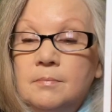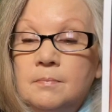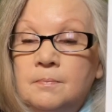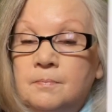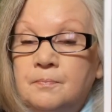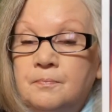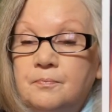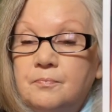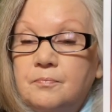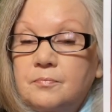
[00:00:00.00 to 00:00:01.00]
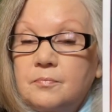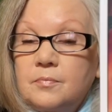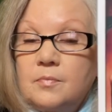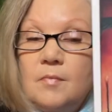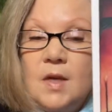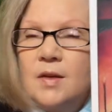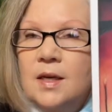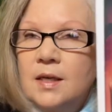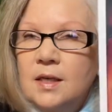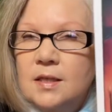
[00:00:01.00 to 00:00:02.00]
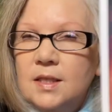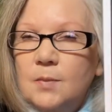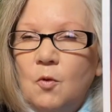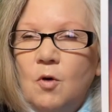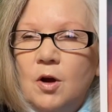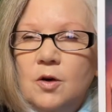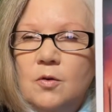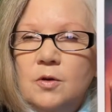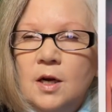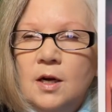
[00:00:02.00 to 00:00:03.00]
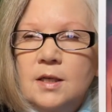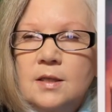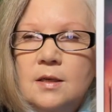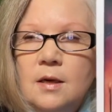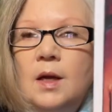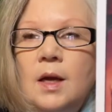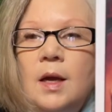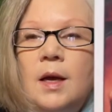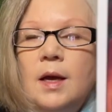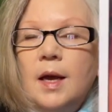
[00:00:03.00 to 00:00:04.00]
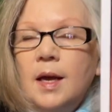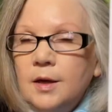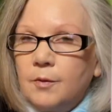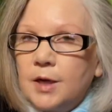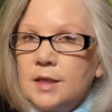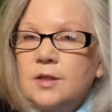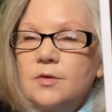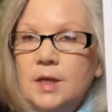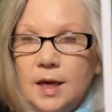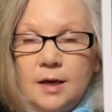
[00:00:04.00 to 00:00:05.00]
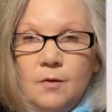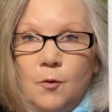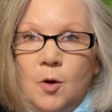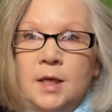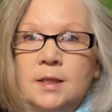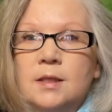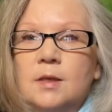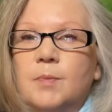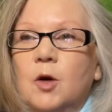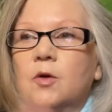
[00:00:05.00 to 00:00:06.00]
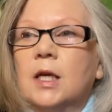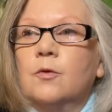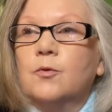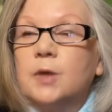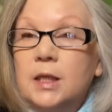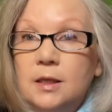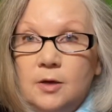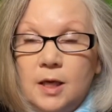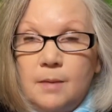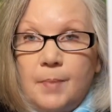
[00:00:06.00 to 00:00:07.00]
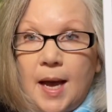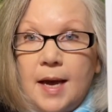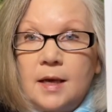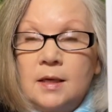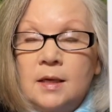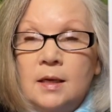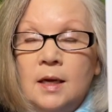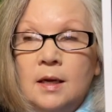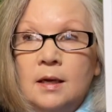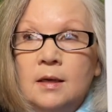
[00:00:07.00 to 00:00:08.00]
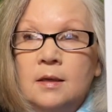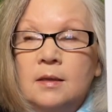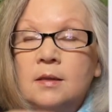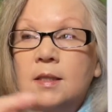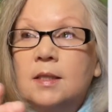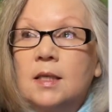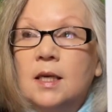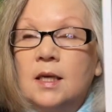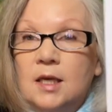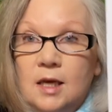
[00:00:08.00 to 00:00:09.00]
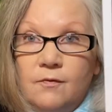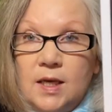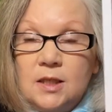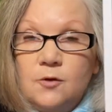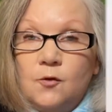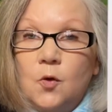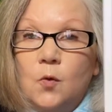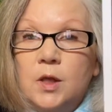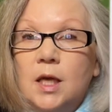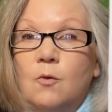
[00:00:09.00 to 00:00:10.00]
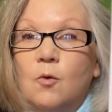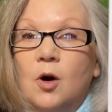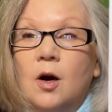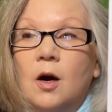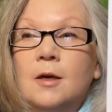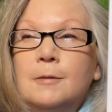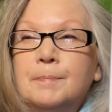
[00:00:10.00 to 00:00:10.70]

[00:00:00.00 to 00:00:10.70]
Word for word: I think I need a sip of water. Hold on, guys. Anyway, so the Nine of Wands is about like really looking back and and seeing the events for what they were